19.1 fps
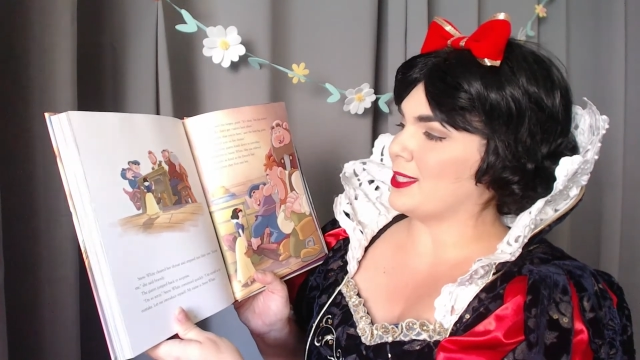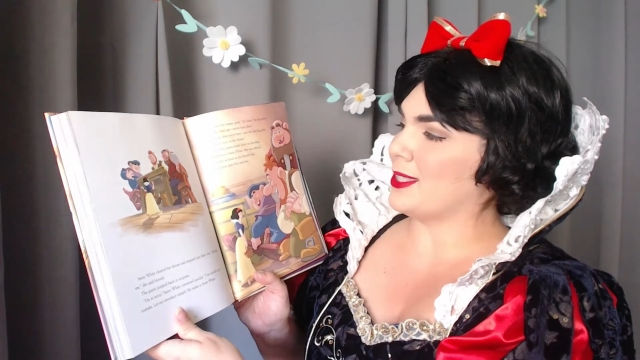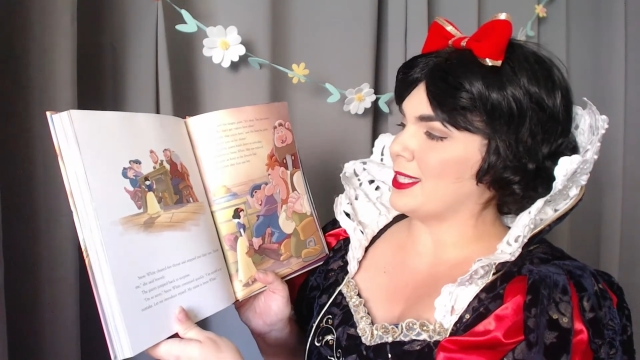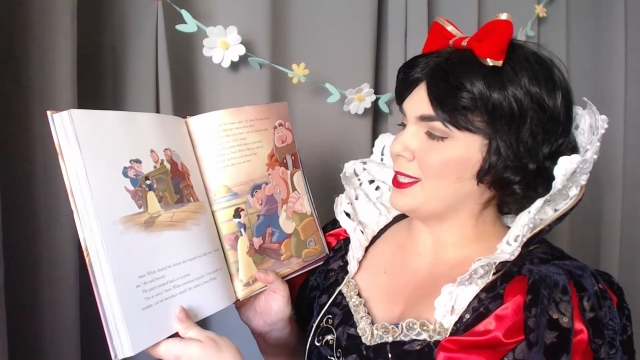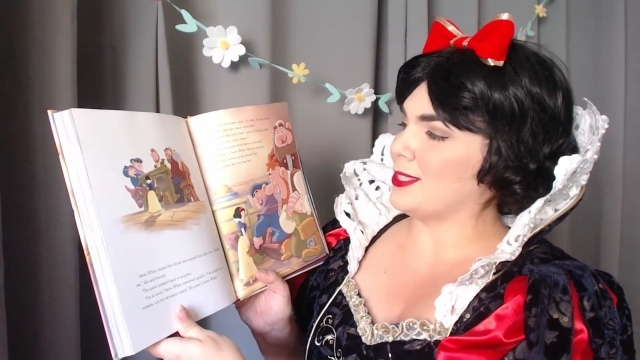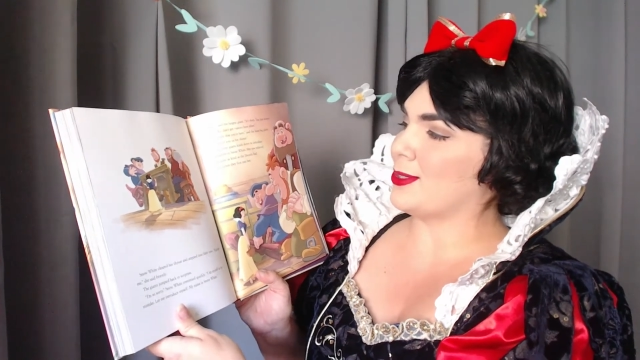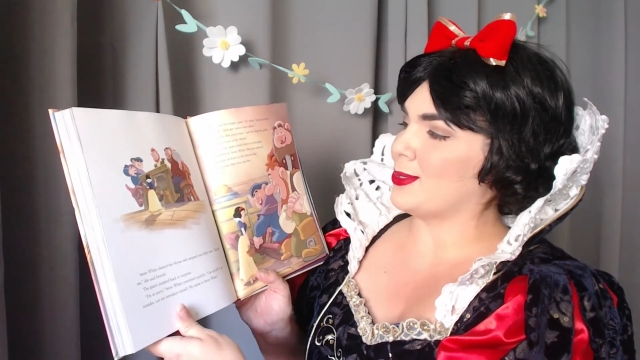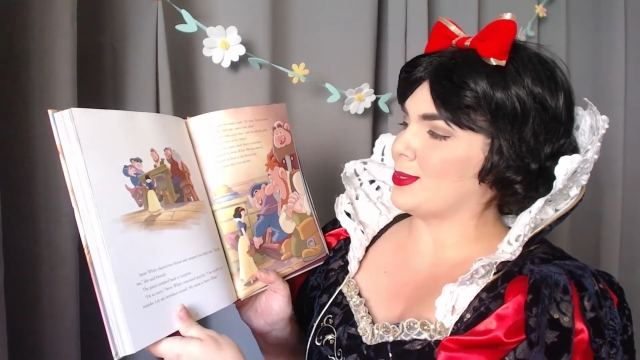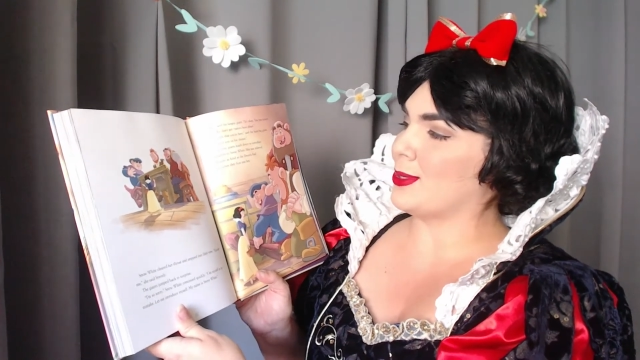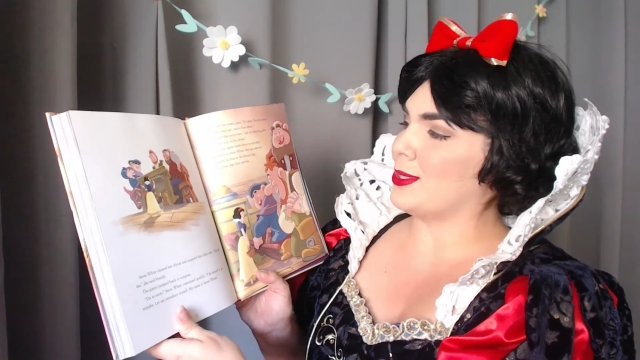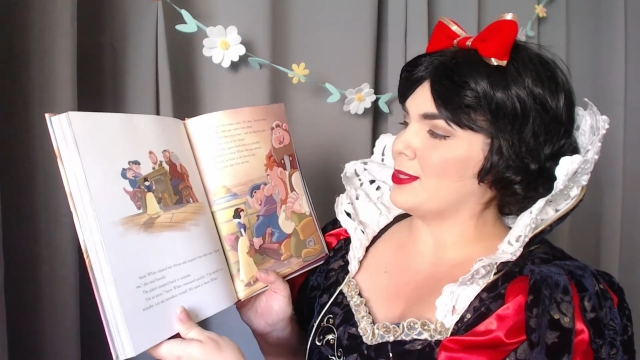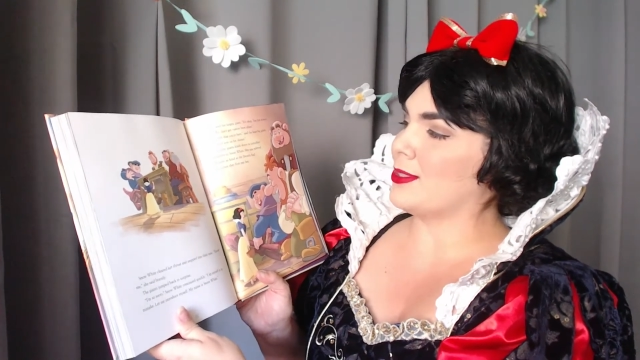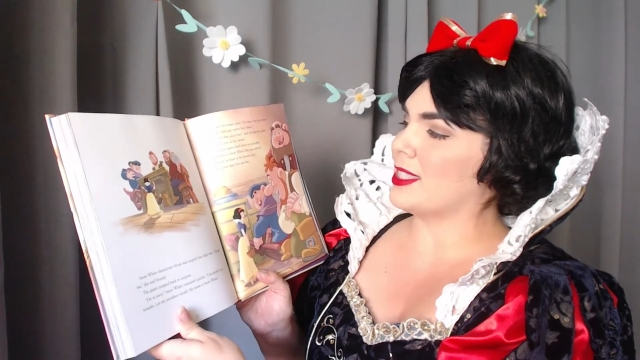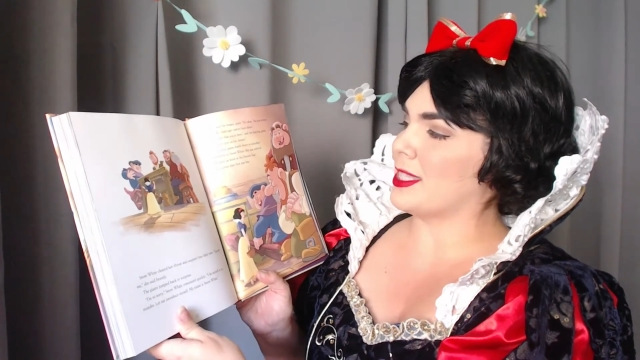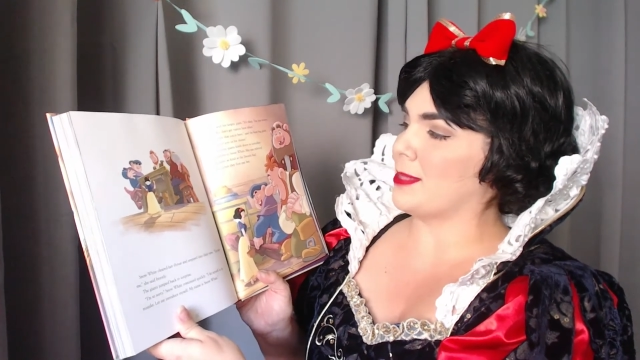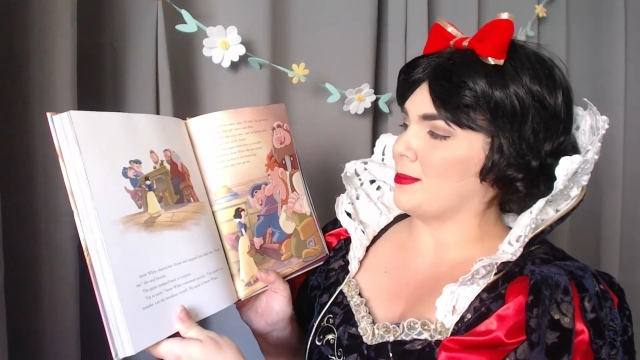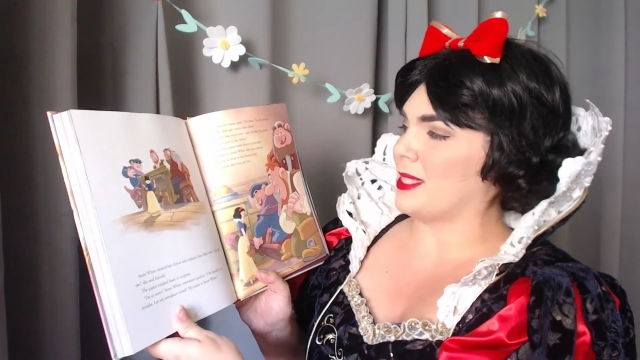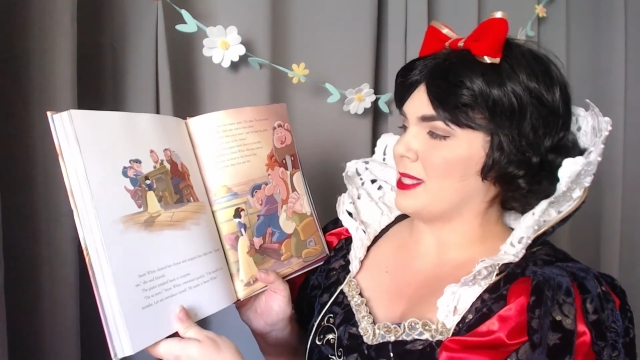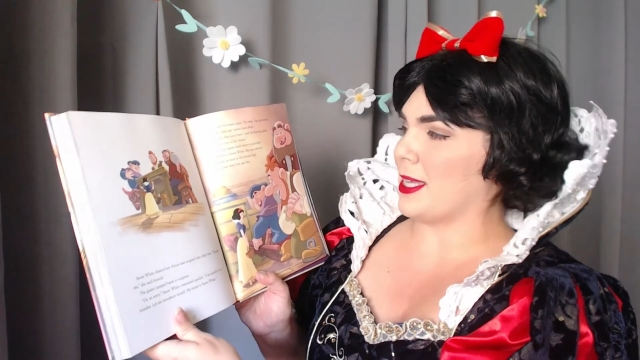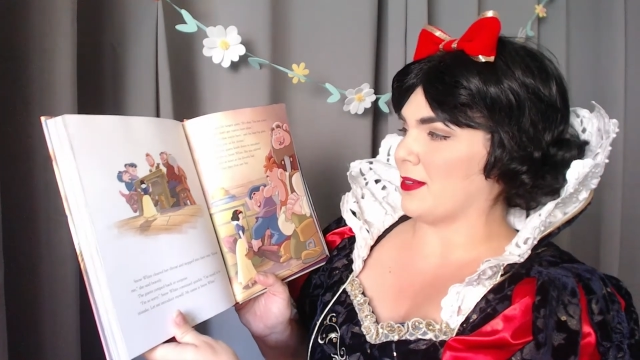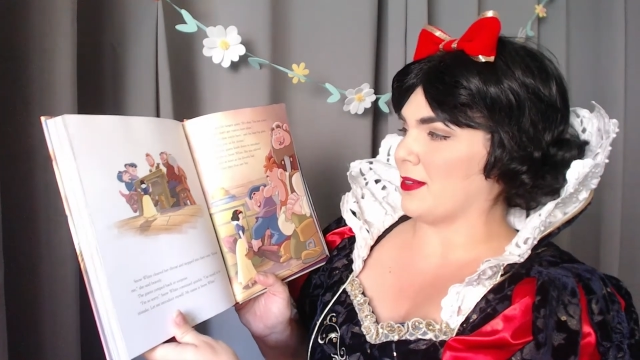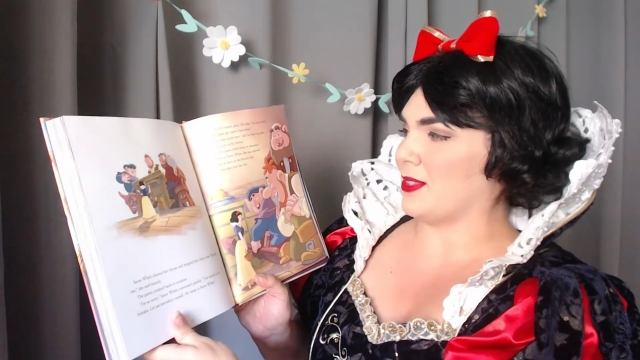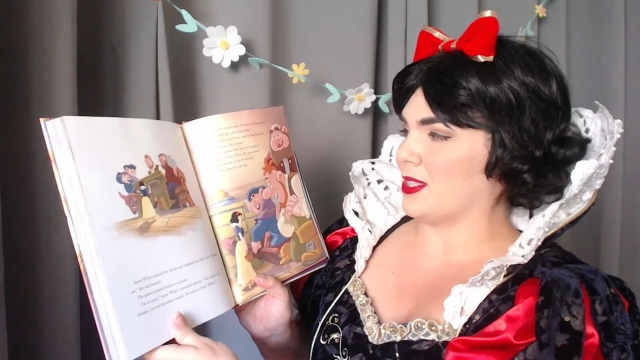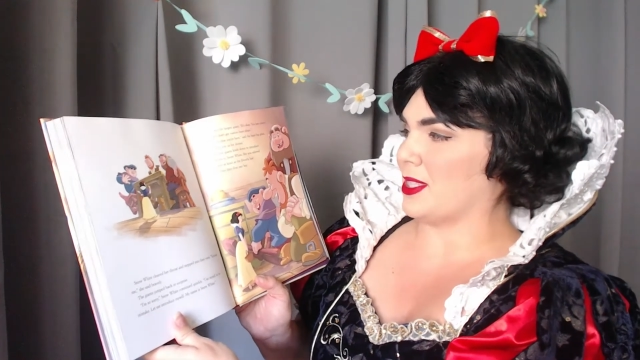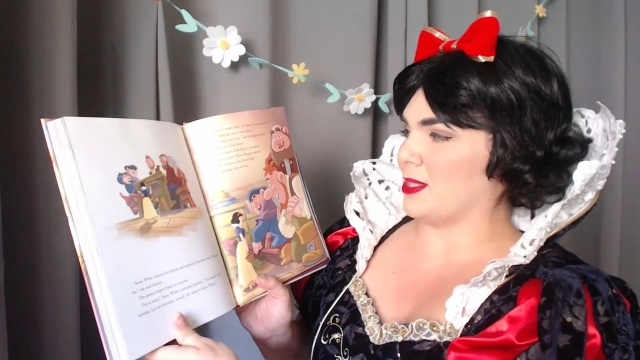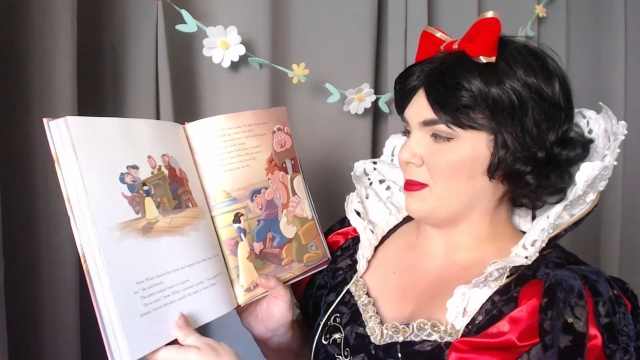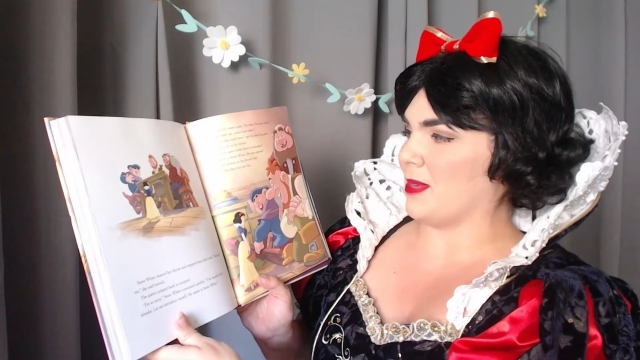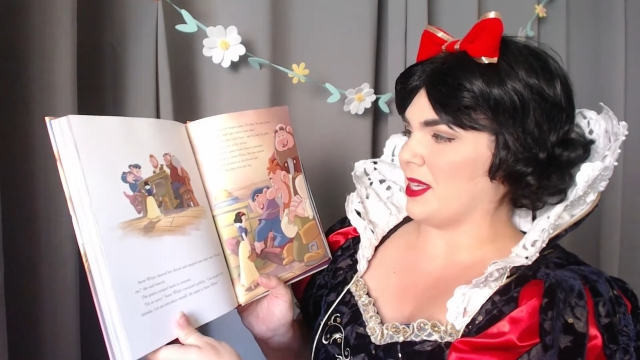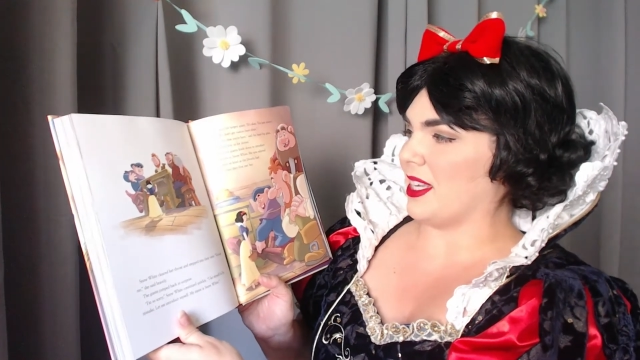introduce themselves to
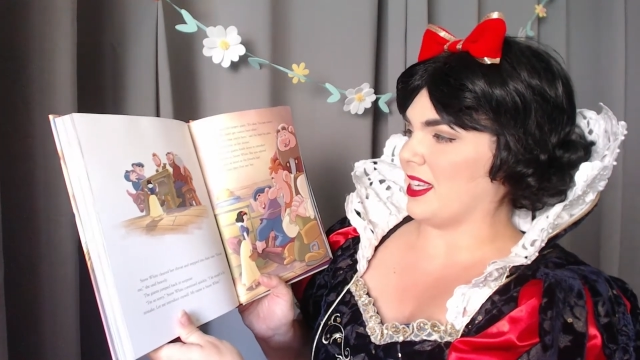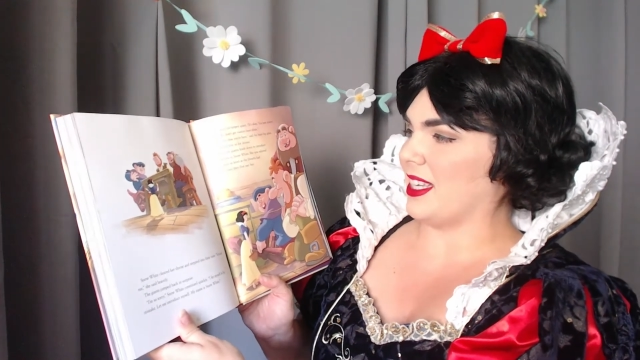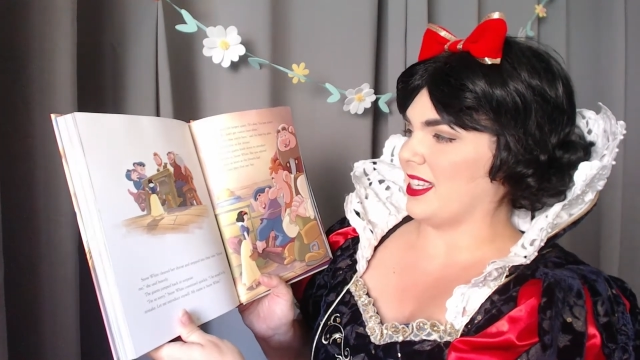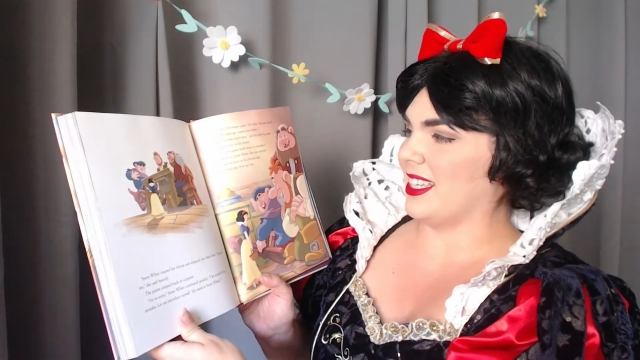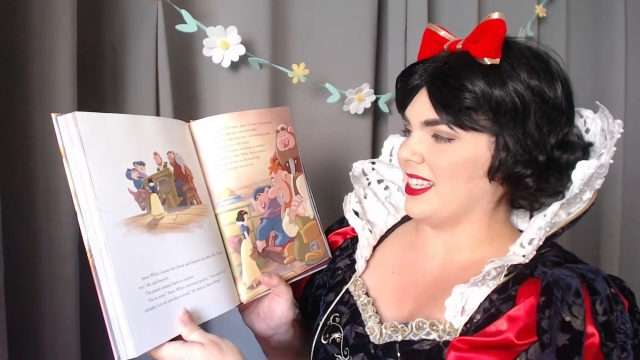me.